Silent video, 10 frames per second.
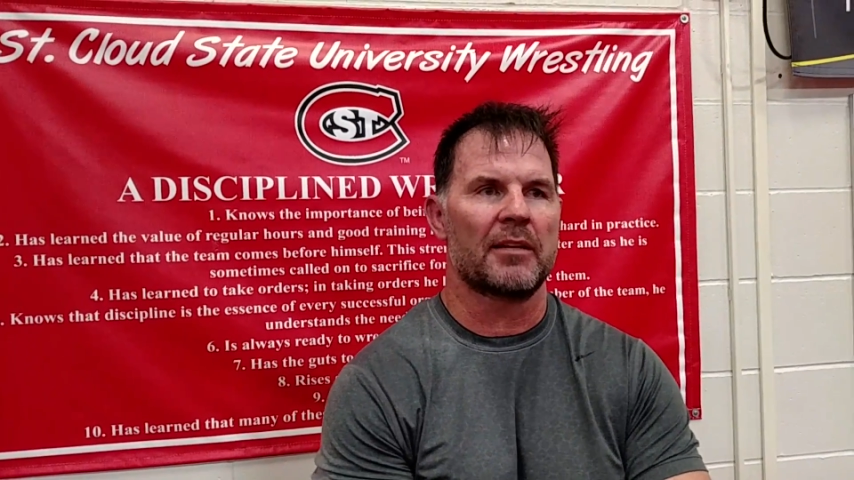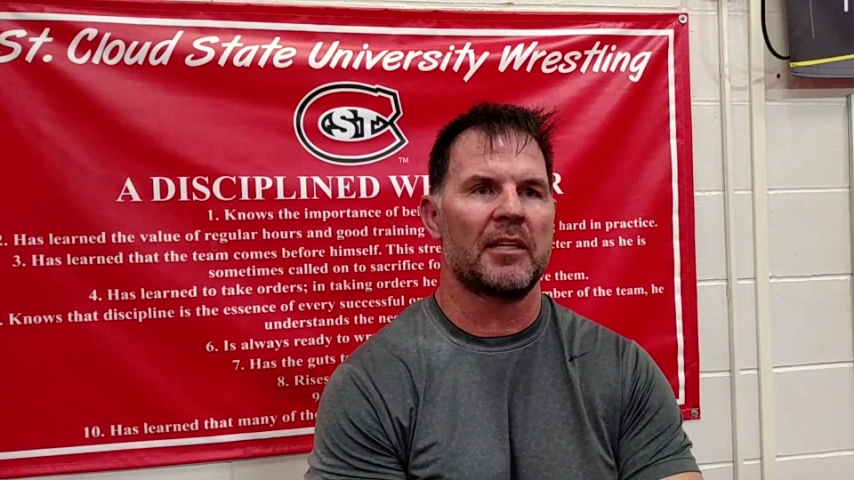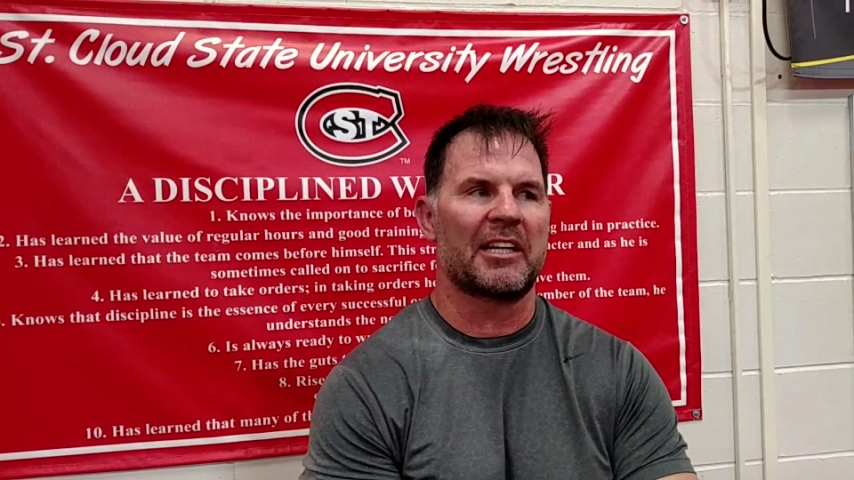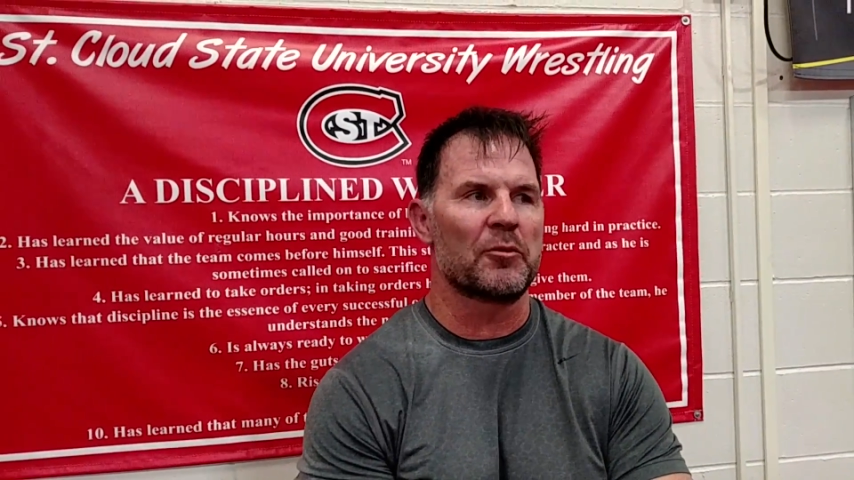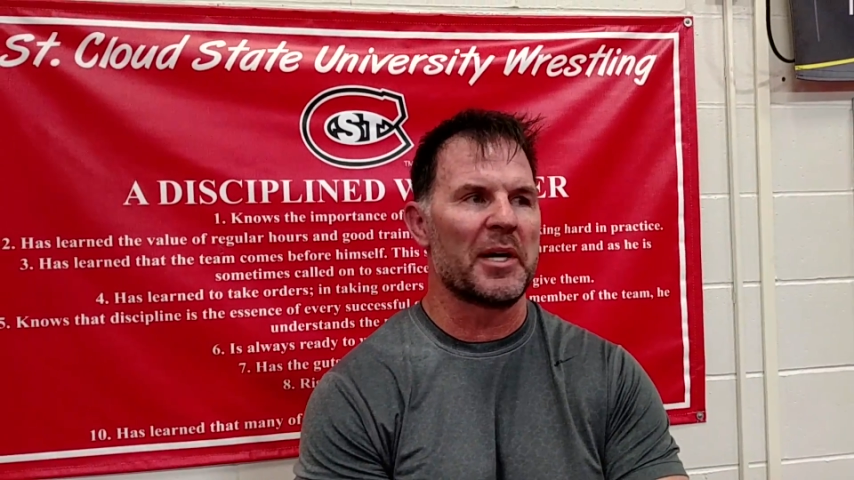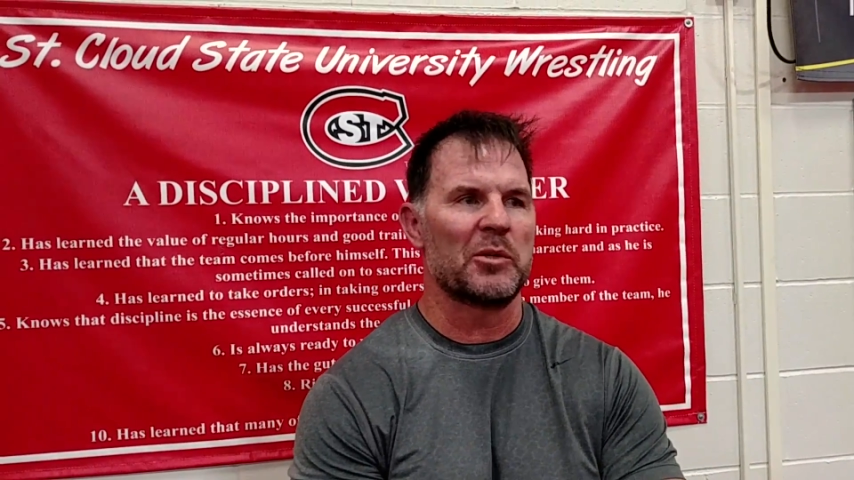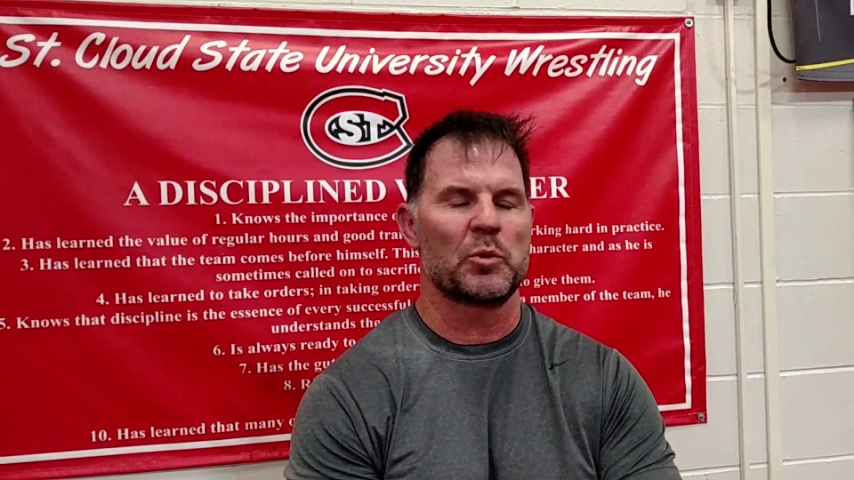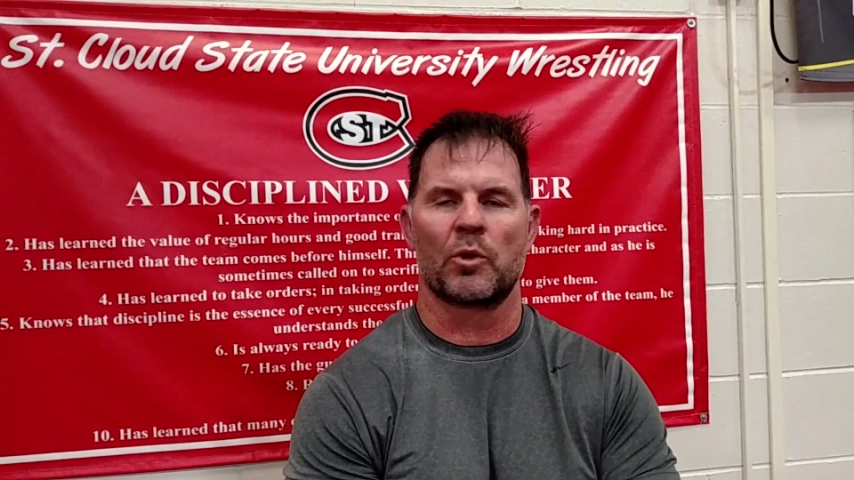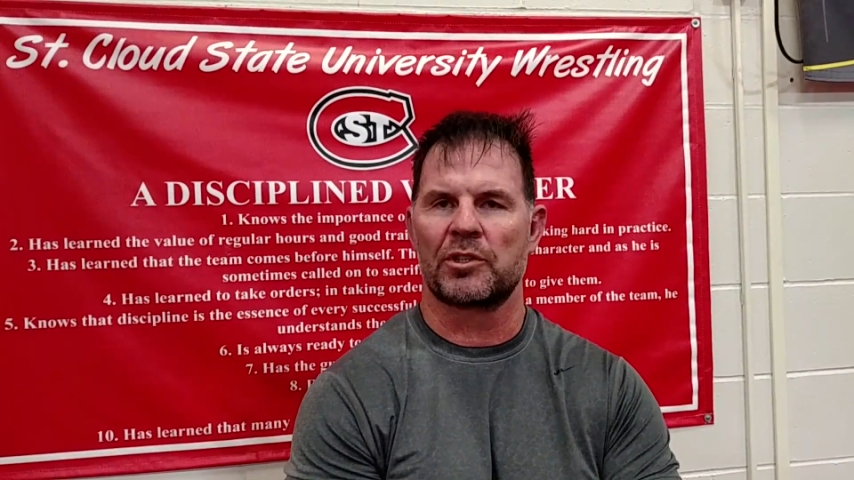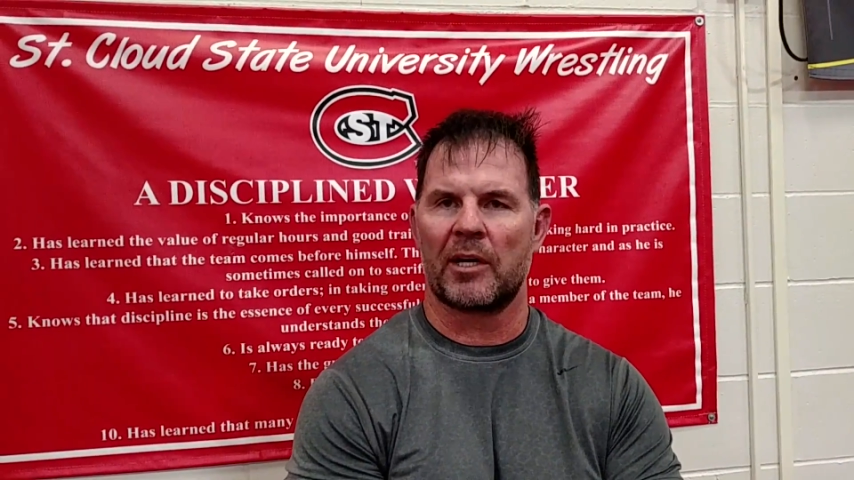I think everybody
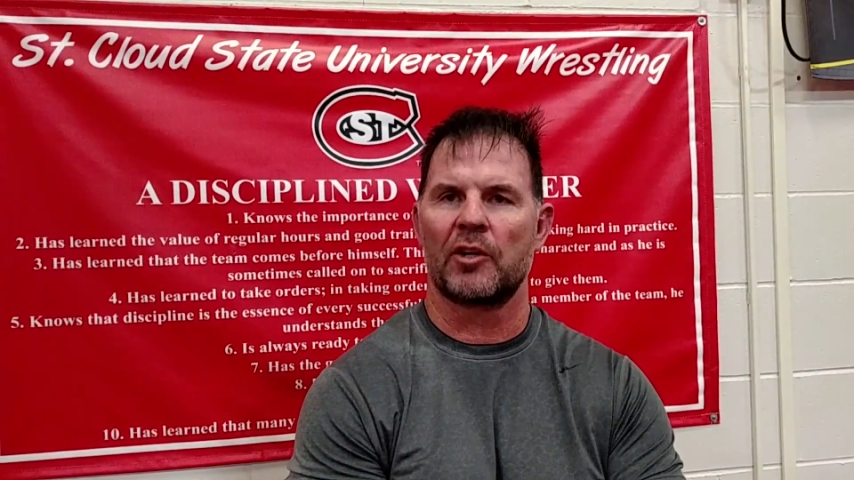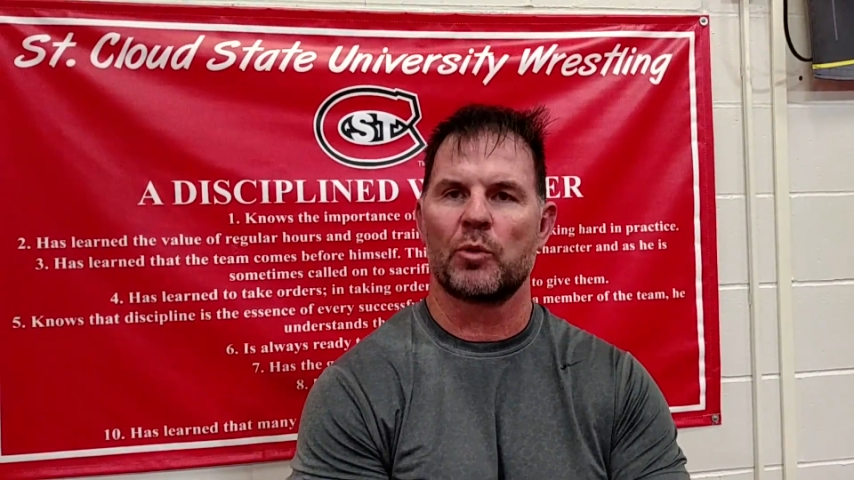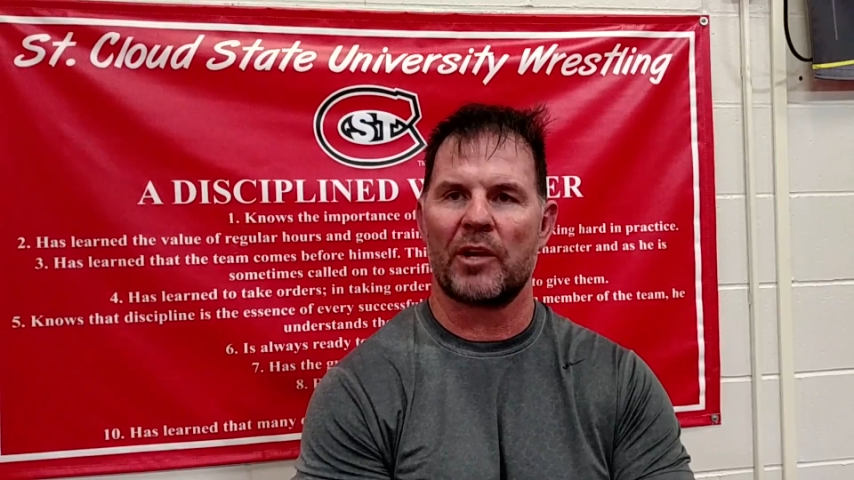worked hard,